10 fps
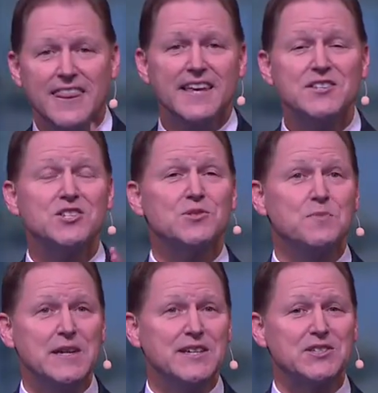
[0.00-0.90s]
This
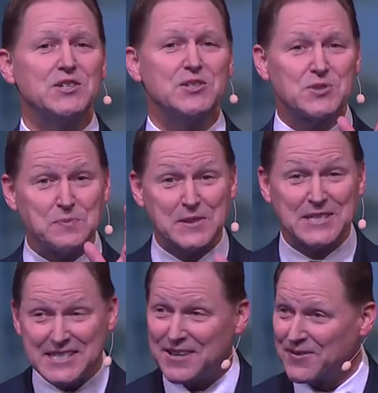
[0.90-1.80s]
speaks
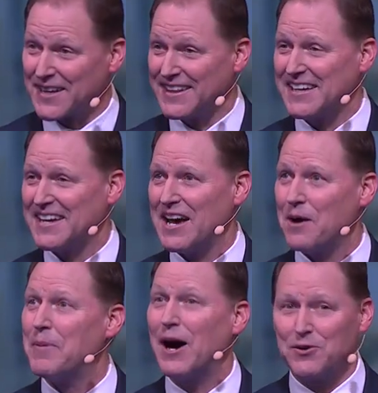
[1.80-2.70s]
specifically
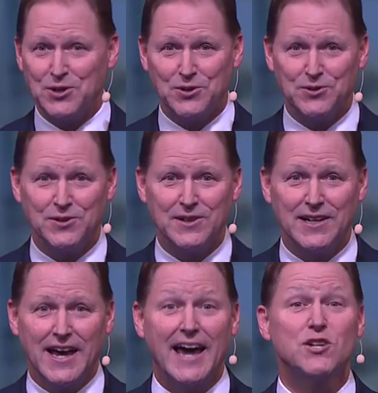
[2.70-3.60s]
about you
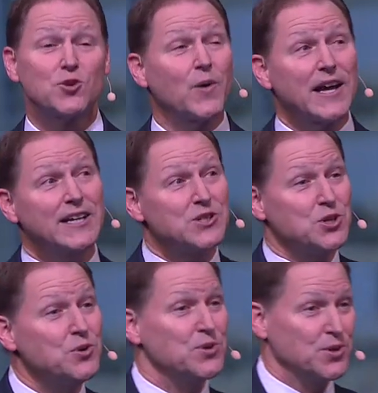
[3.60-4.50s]
and directly
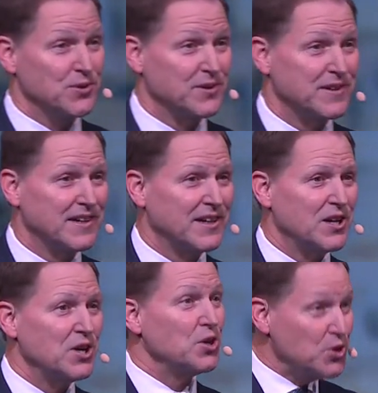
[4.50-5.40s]
to you.
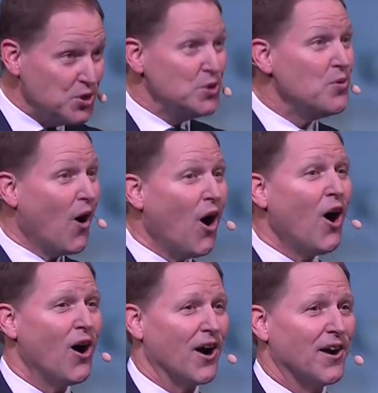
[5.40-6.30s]
You
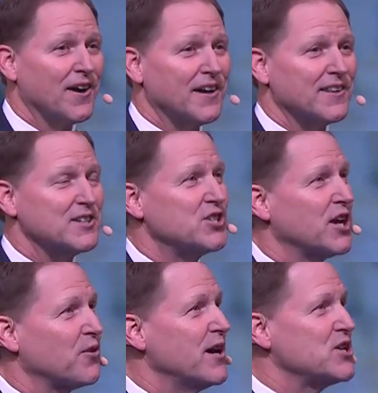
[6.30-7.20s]
are the
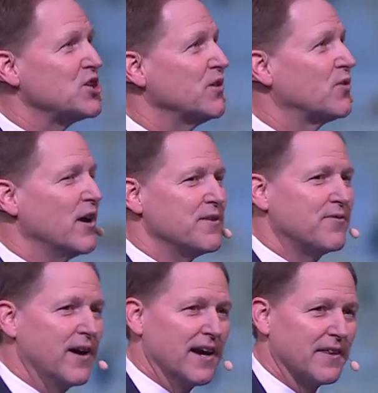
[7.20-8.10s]
generation of great
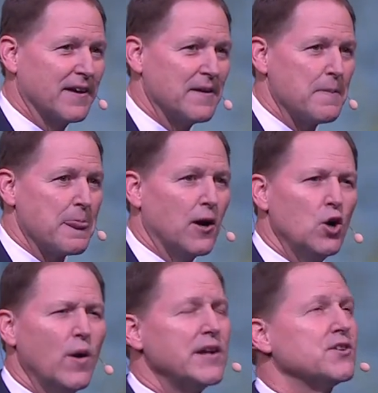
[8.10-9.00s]
faith
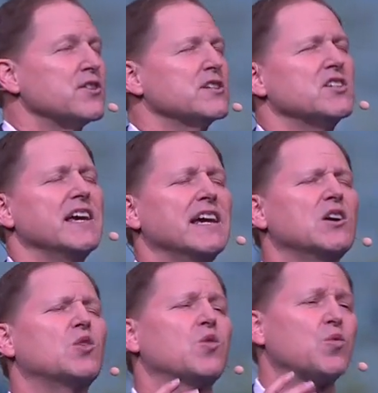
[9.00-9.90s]
who enter this
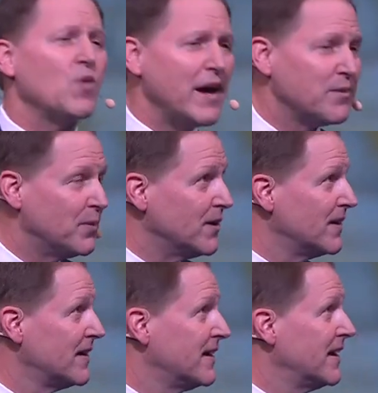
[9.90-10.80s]
incredible